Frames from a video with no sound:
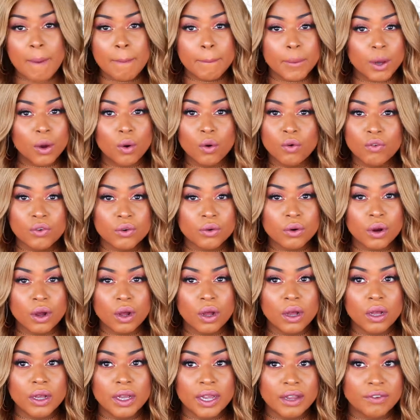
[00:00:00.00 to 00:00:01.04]
but
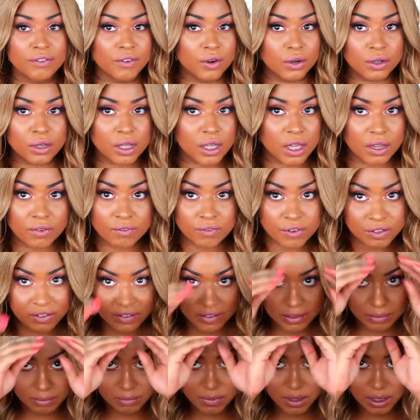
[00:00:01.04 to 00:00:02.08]
overall, if you're looking for
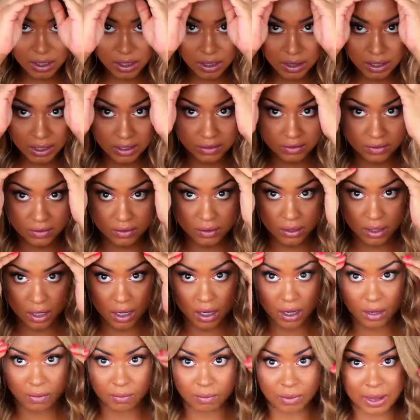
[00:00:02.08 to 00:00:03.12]
something that's
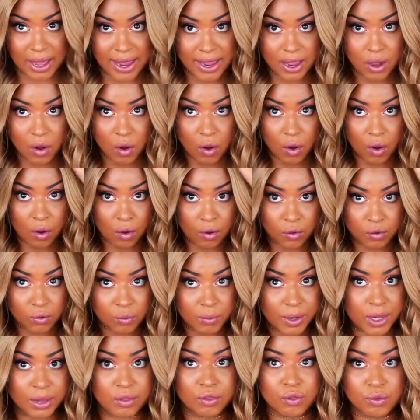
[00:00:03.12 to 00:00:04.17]
light all the
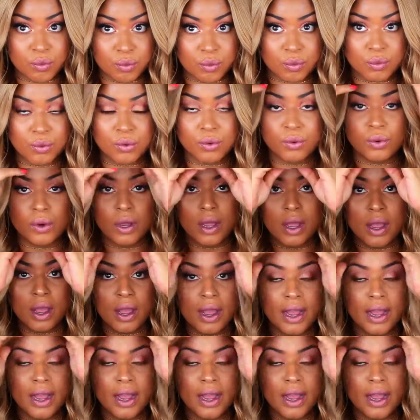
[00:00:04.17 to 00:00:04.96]
way through,